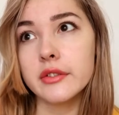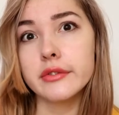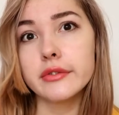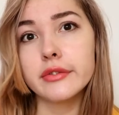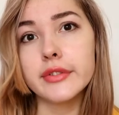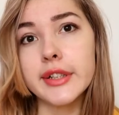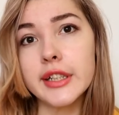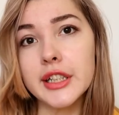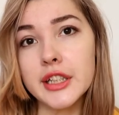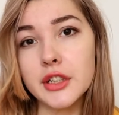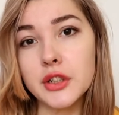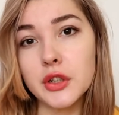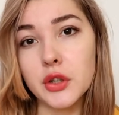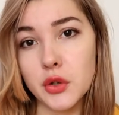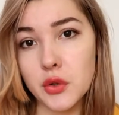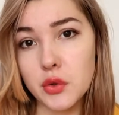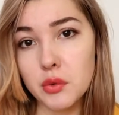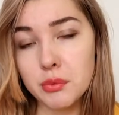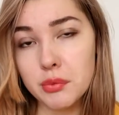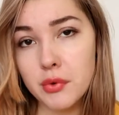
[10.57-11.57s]
really
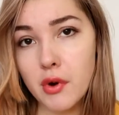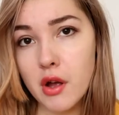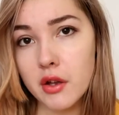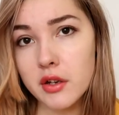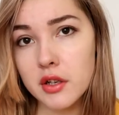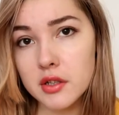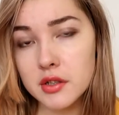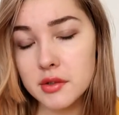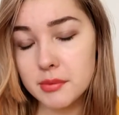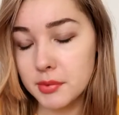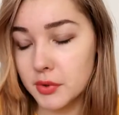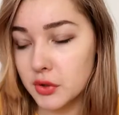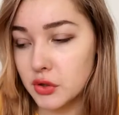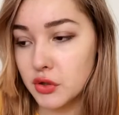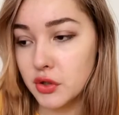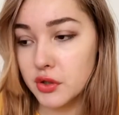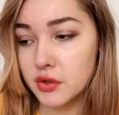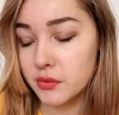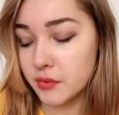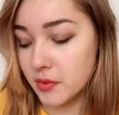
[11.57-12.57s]
new products, but
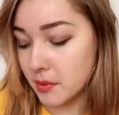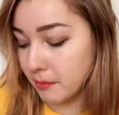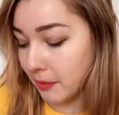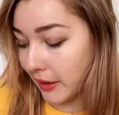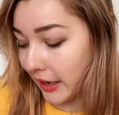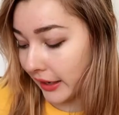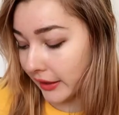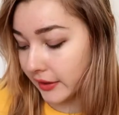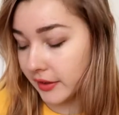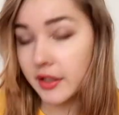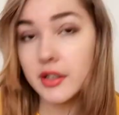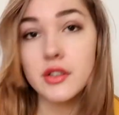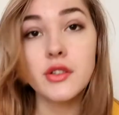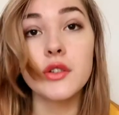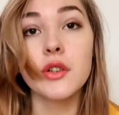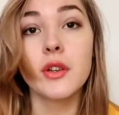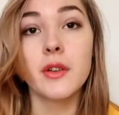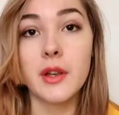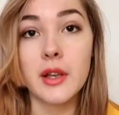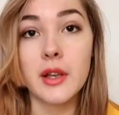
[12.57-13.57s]
just repackaged.